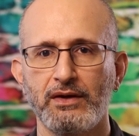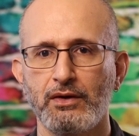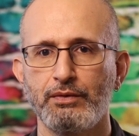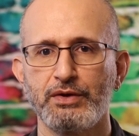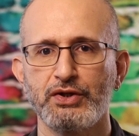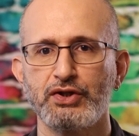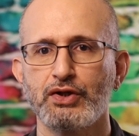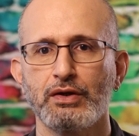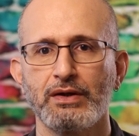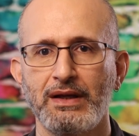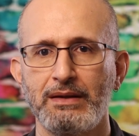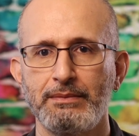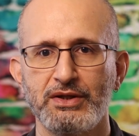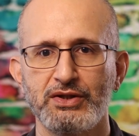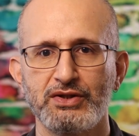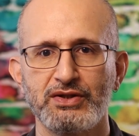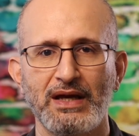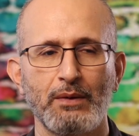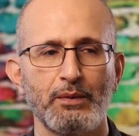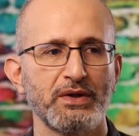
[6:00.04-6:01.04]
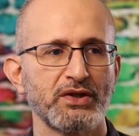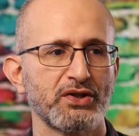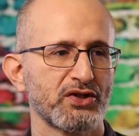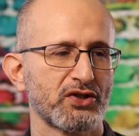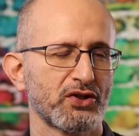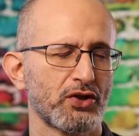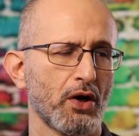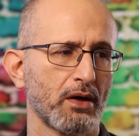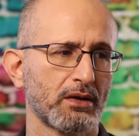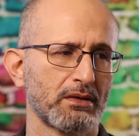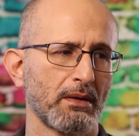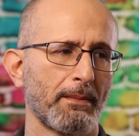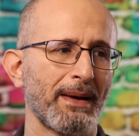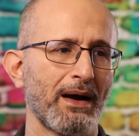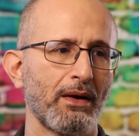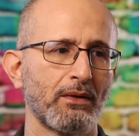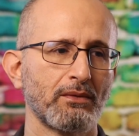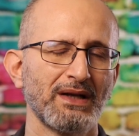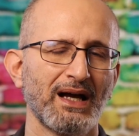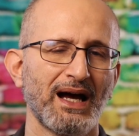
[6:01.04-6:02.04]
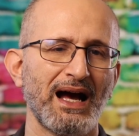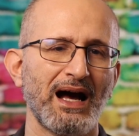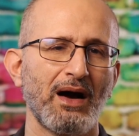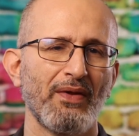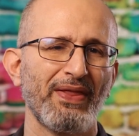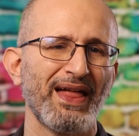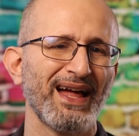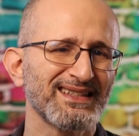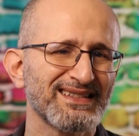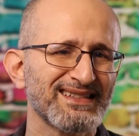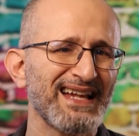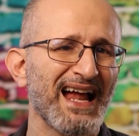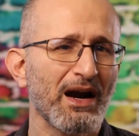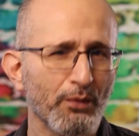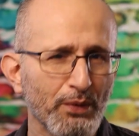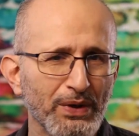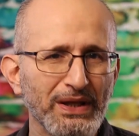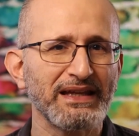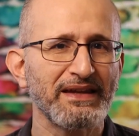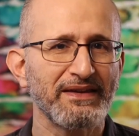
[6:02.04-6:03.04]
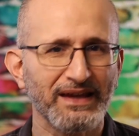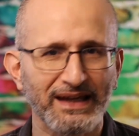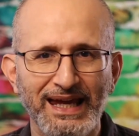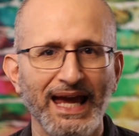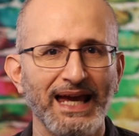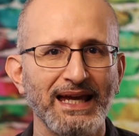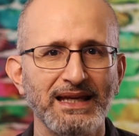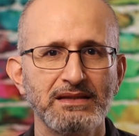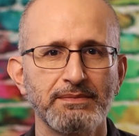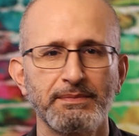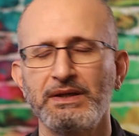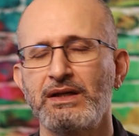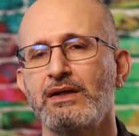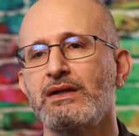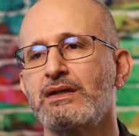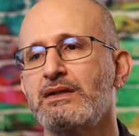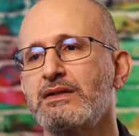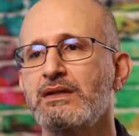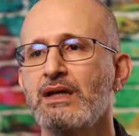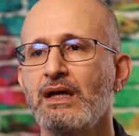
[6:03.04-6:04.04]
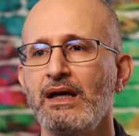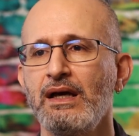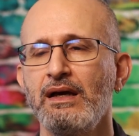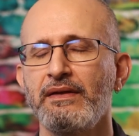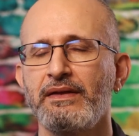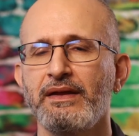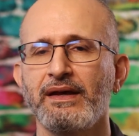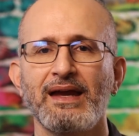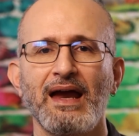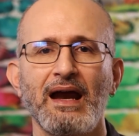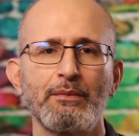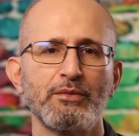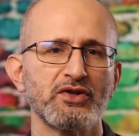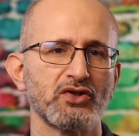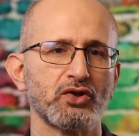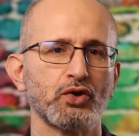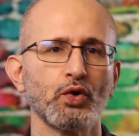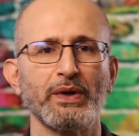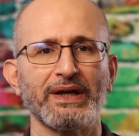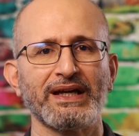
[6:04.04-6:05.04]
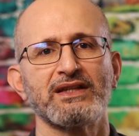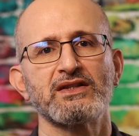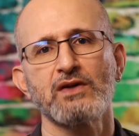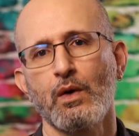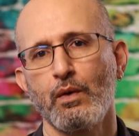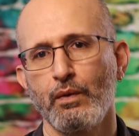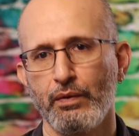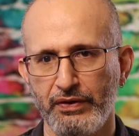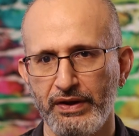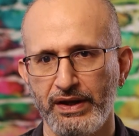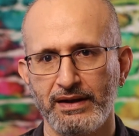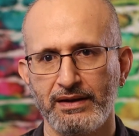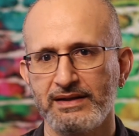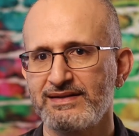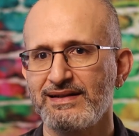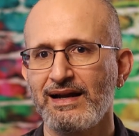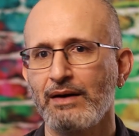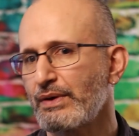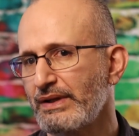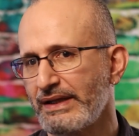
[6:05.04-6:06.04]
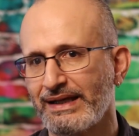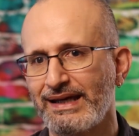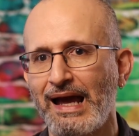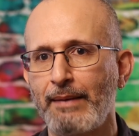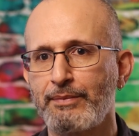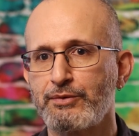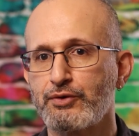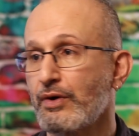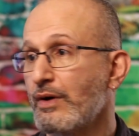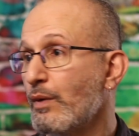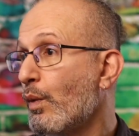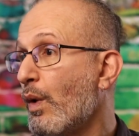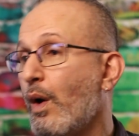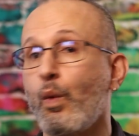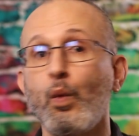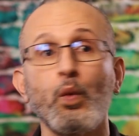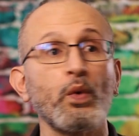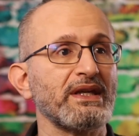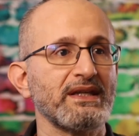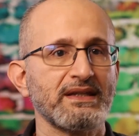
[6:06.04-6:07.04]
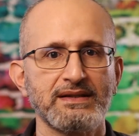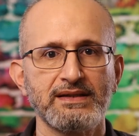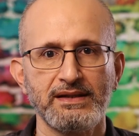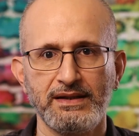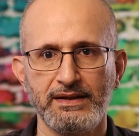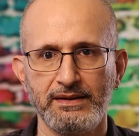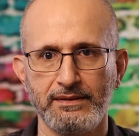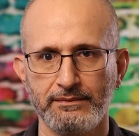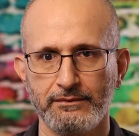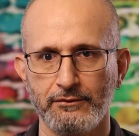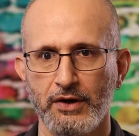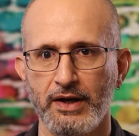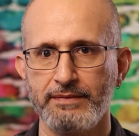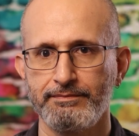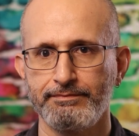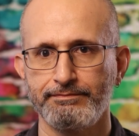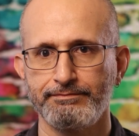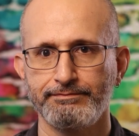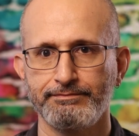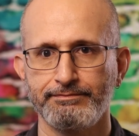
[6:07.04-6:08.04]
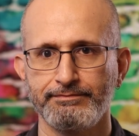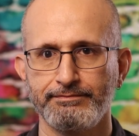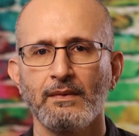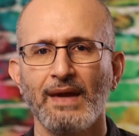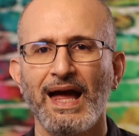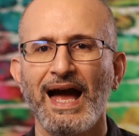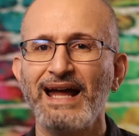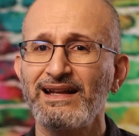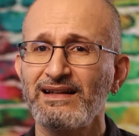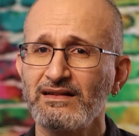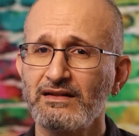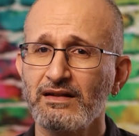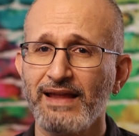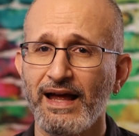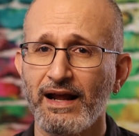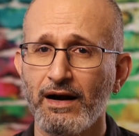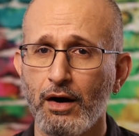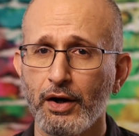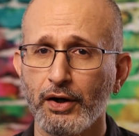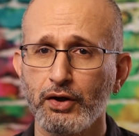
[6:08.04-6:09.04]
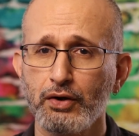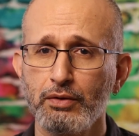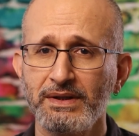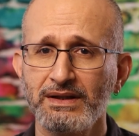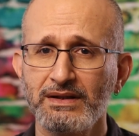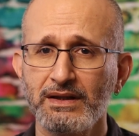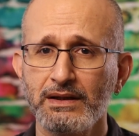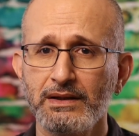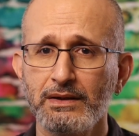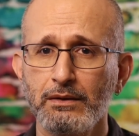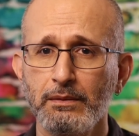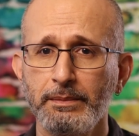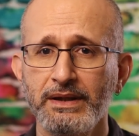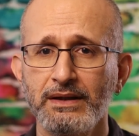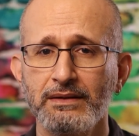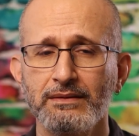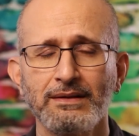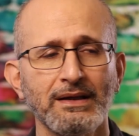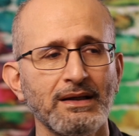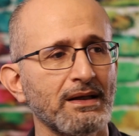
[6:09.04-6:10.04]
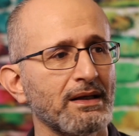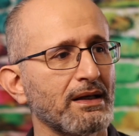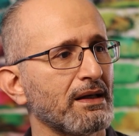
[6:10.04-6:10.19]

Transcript: the original image, and we just talked about how that's not really the case because the camera's doing its own thing. It's not really capturing what we see, right? Adding to that argument a little bit,